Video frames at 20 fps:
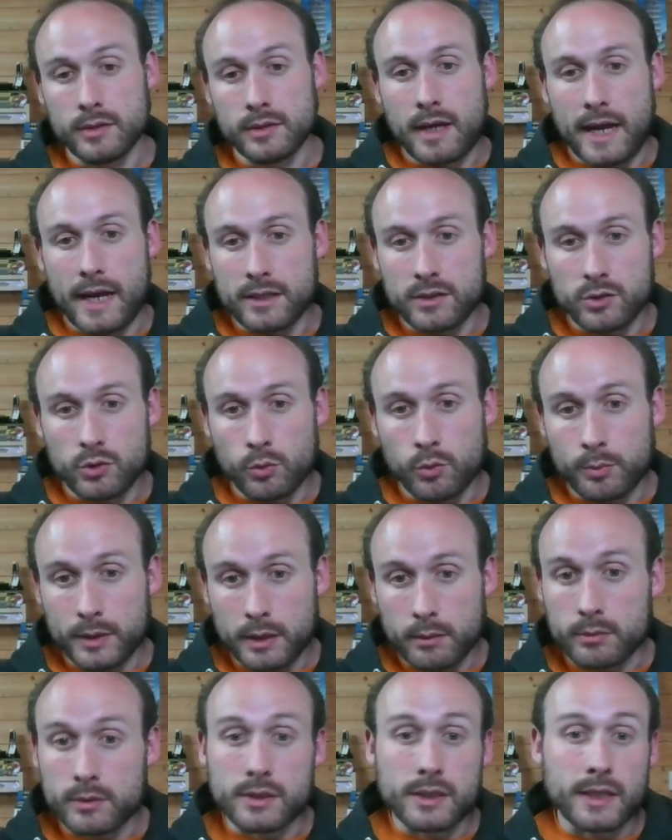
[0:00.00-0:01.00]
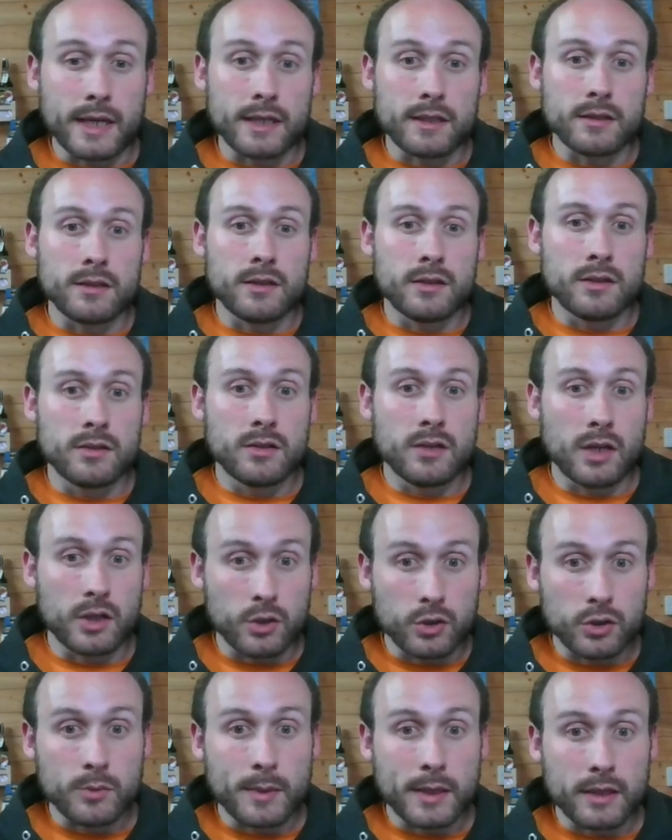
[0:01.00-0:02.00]
and you'll be able to get a
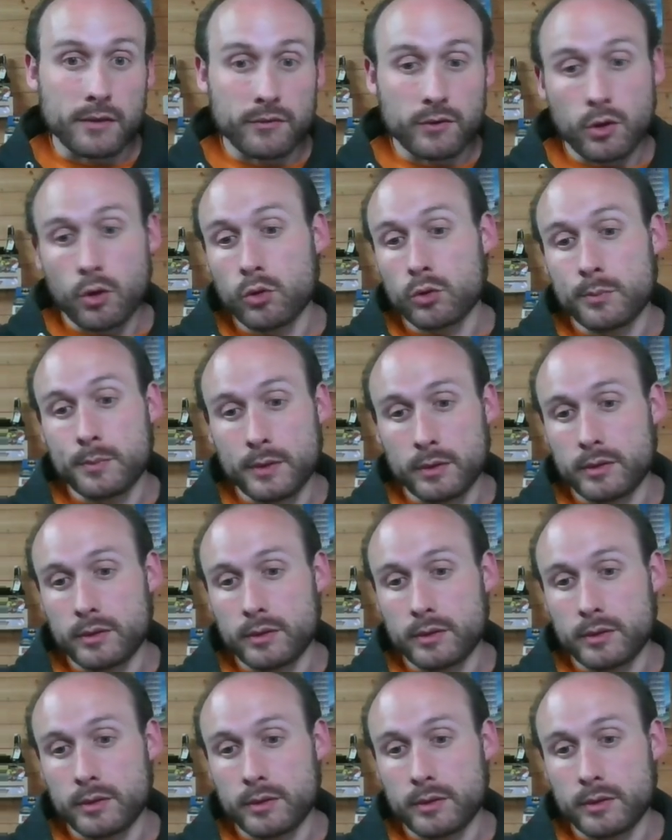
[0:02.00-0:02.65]
good amount of gold